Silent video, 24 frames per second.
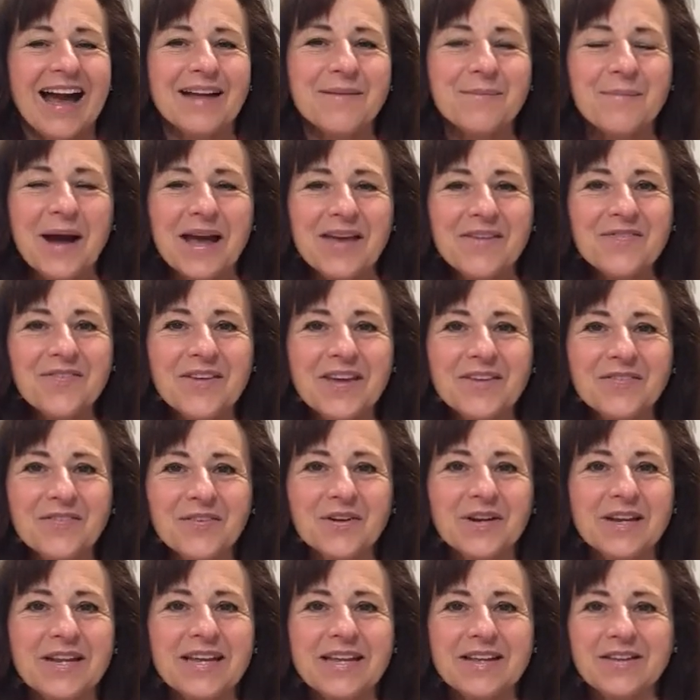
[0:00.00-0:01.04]
My
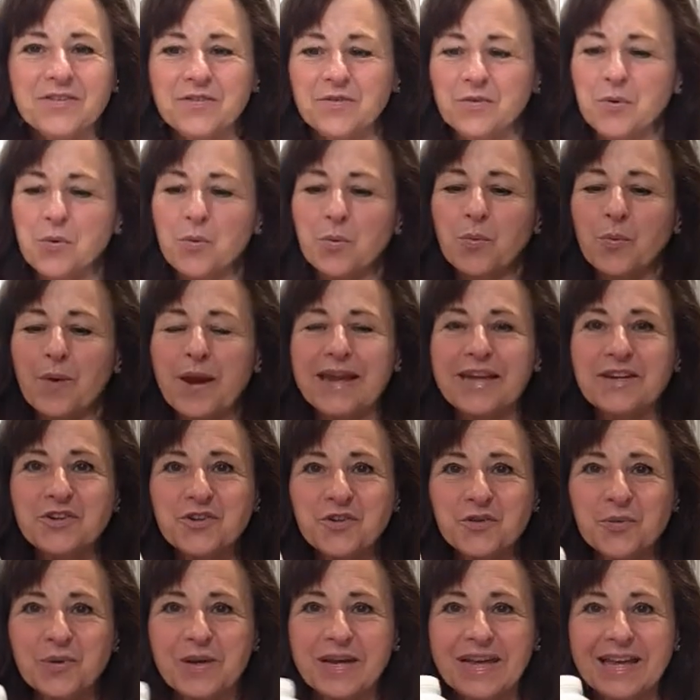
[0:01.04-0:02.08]
favorite is Rain
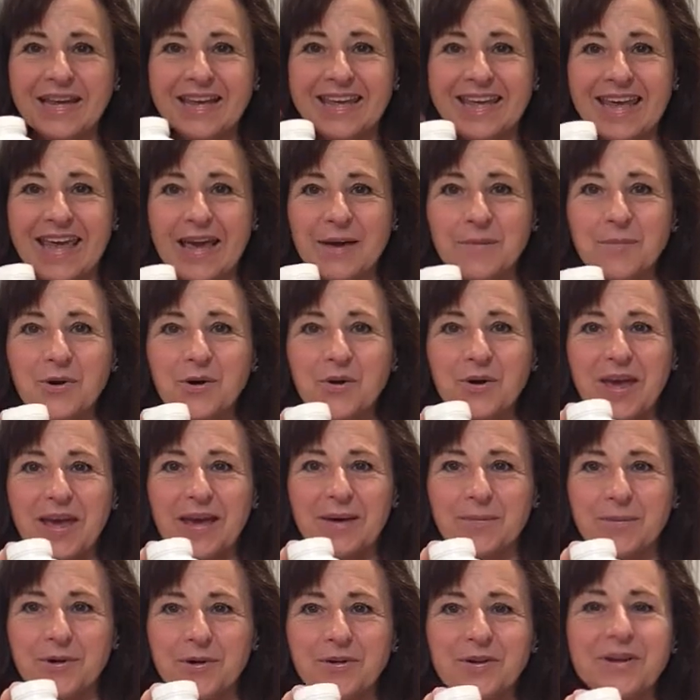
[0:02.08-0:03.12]
Tree, Camu
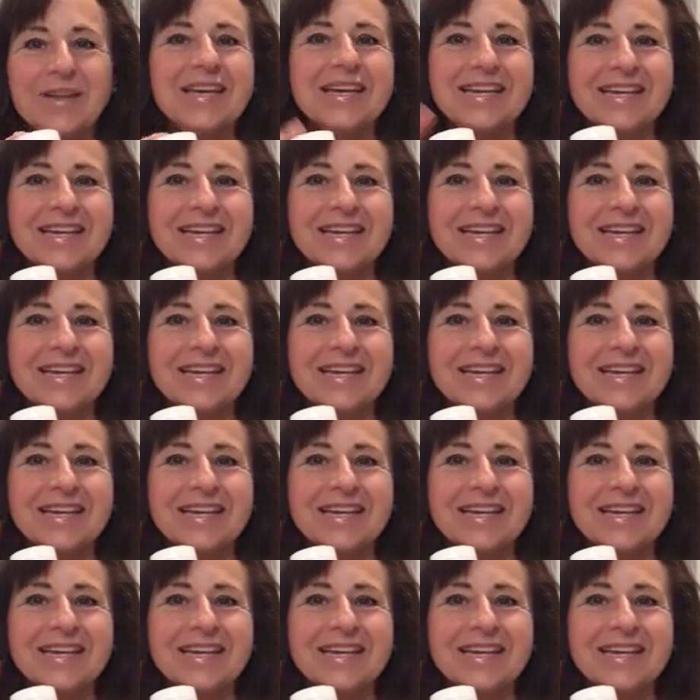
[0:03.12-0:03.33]
Camu.